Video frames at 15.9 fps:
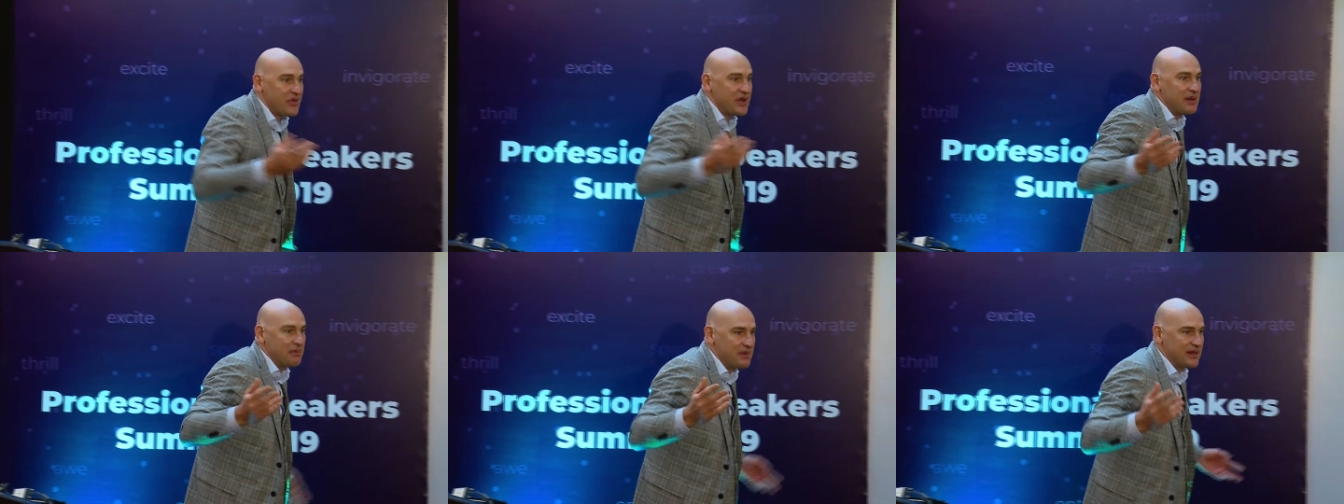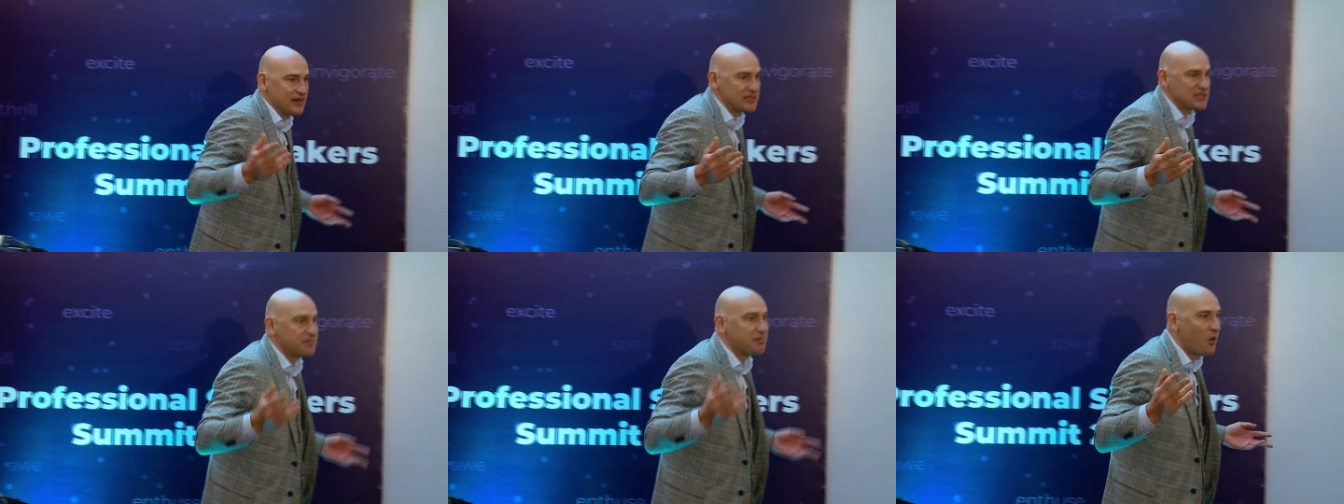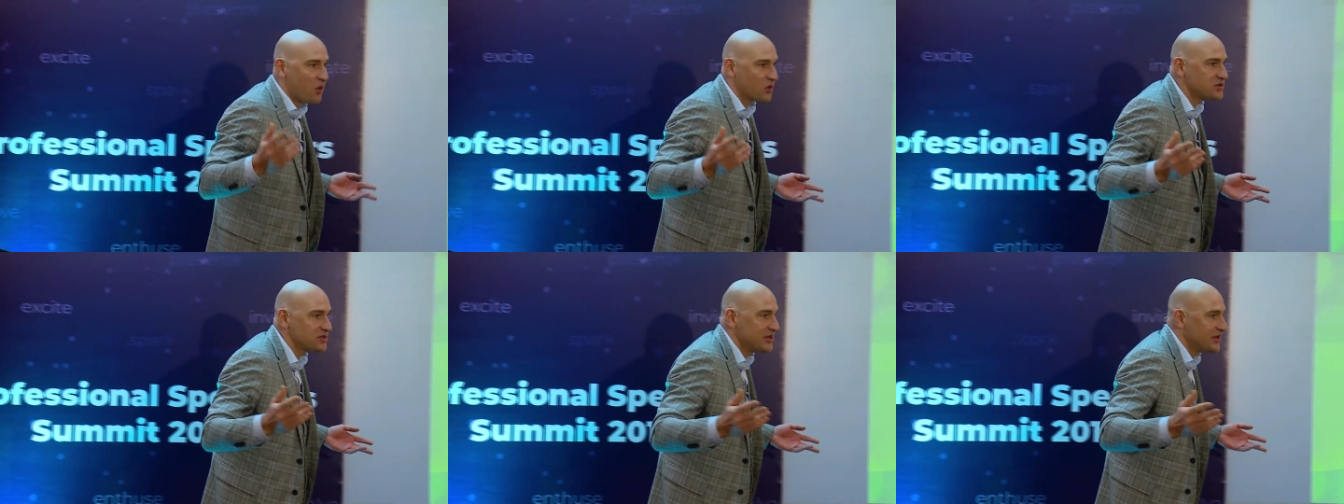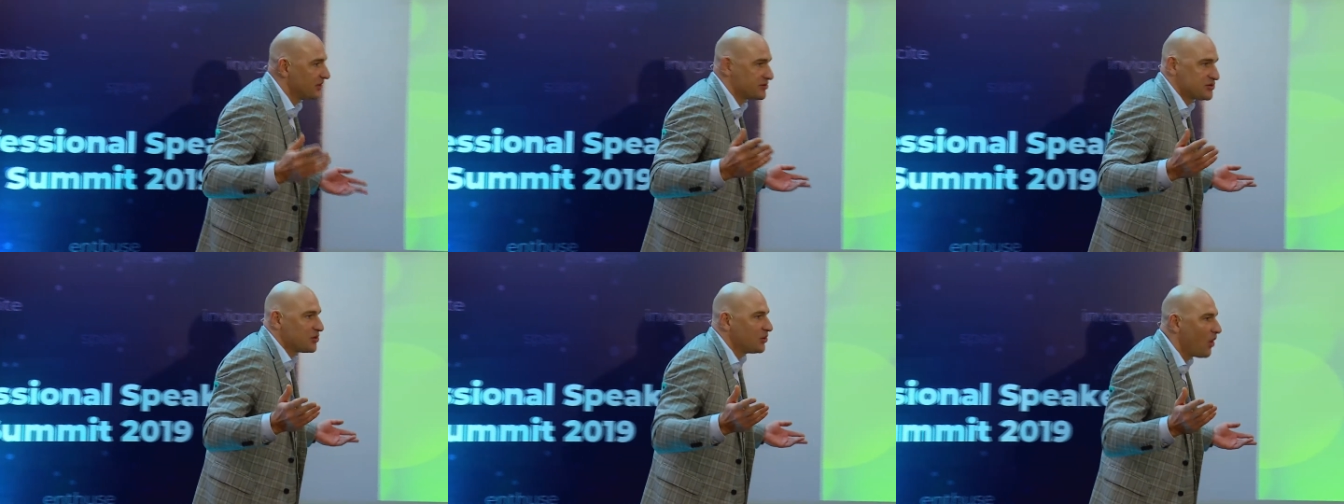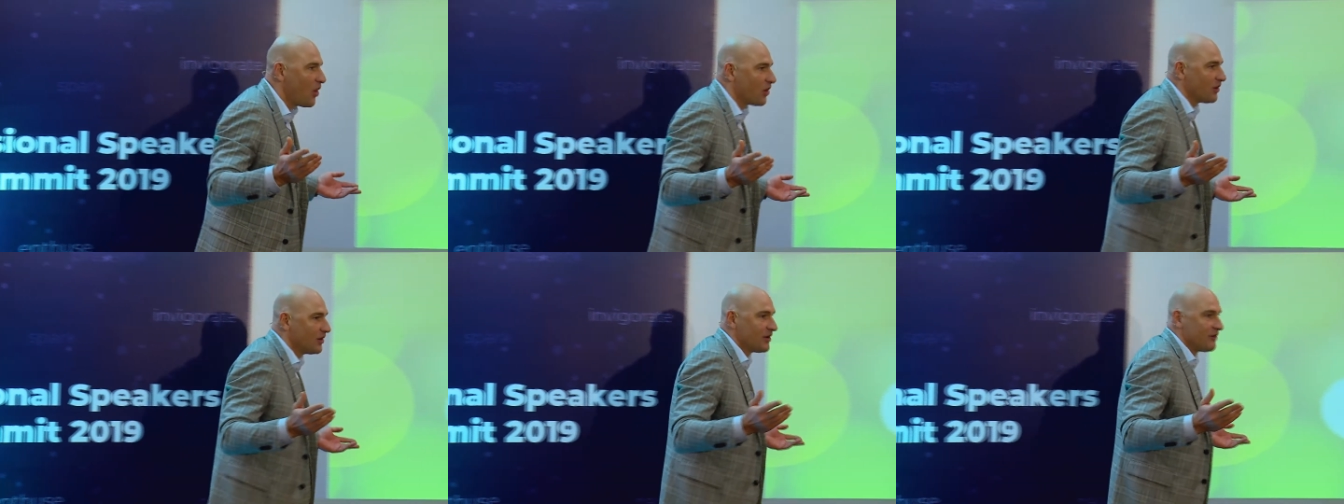three minutes pause is too
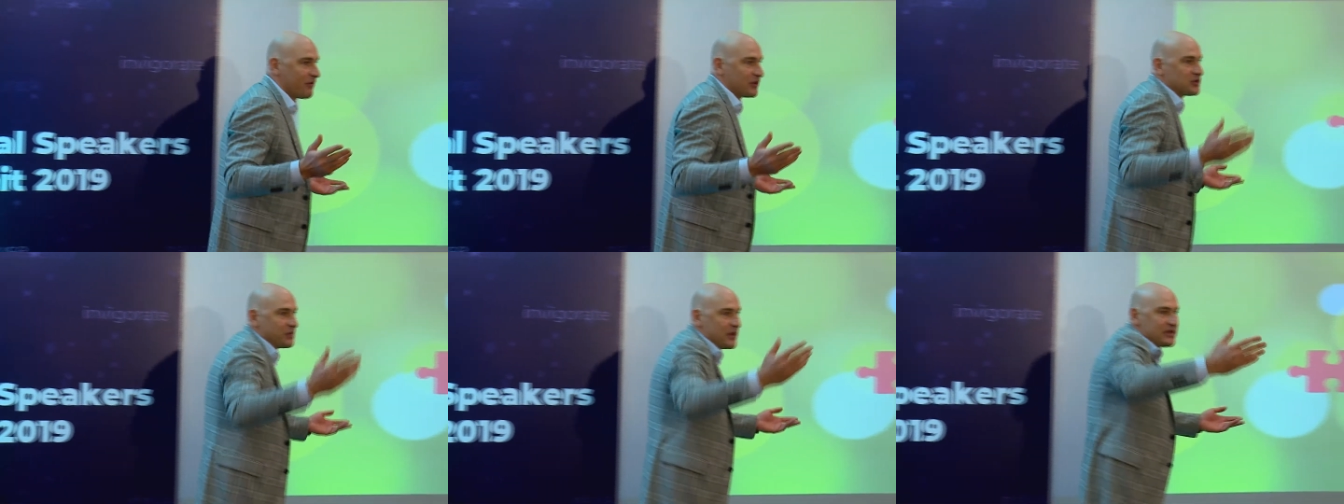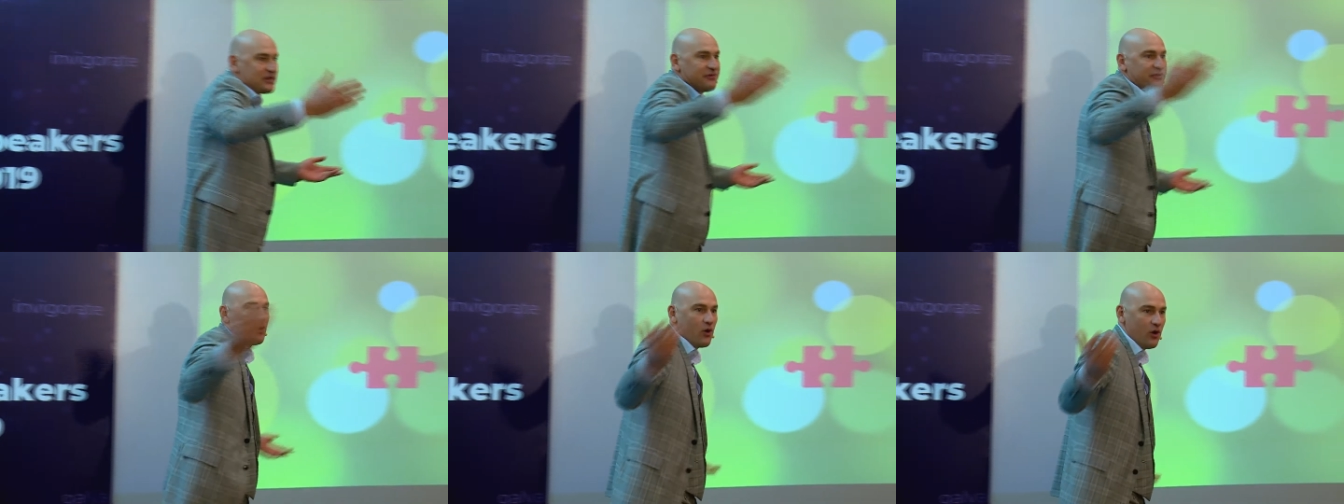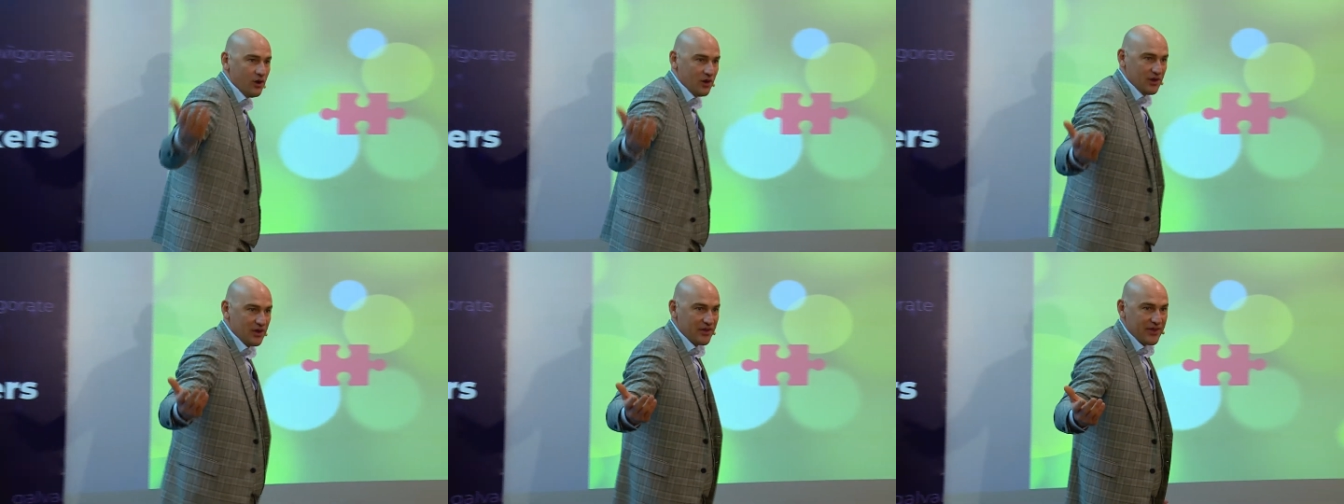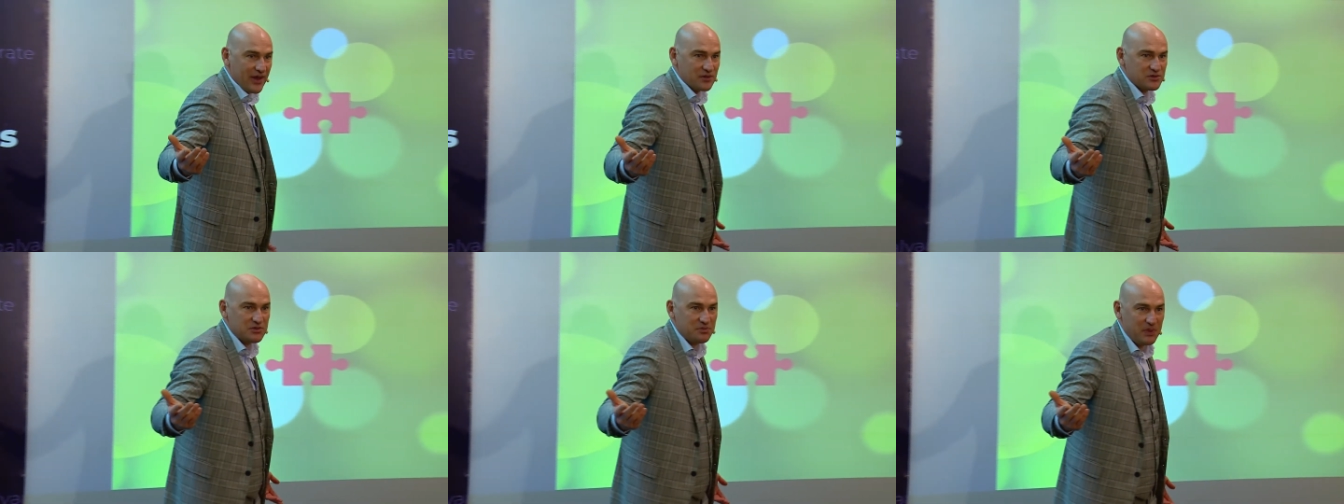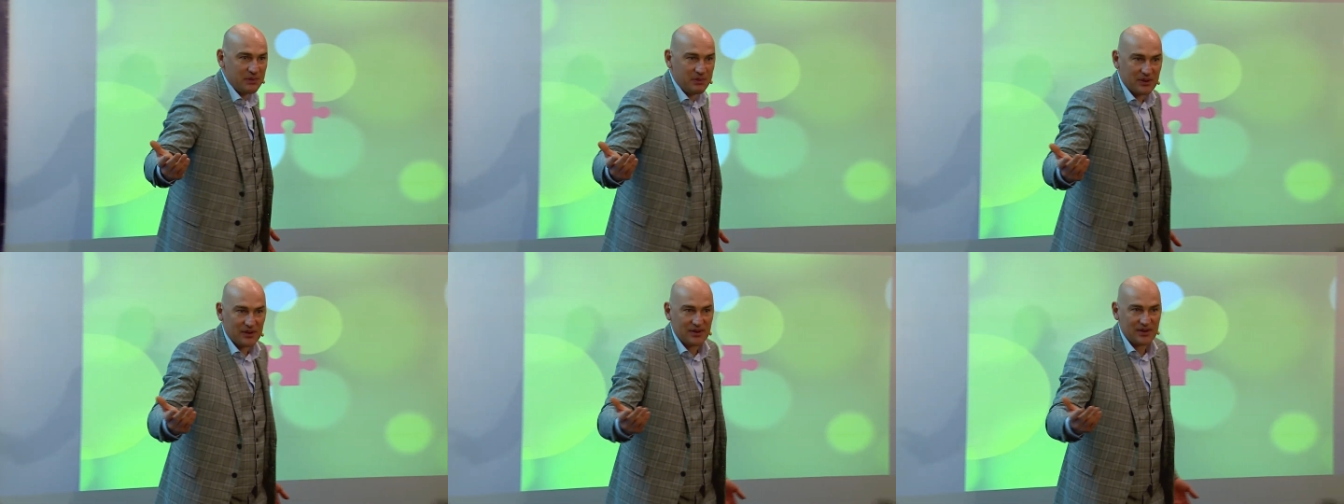long for 24,000
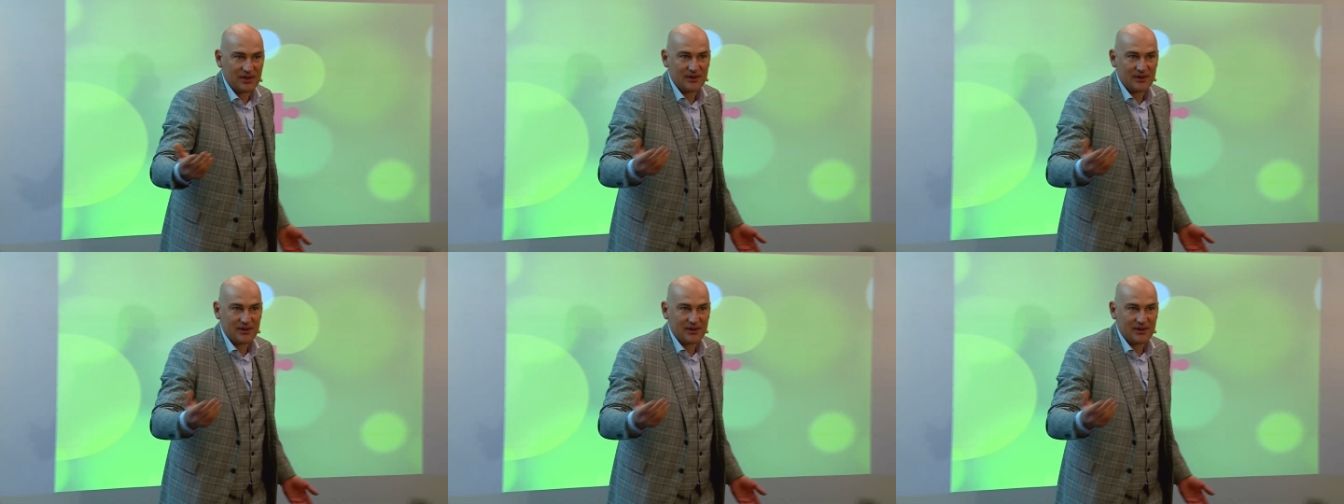people.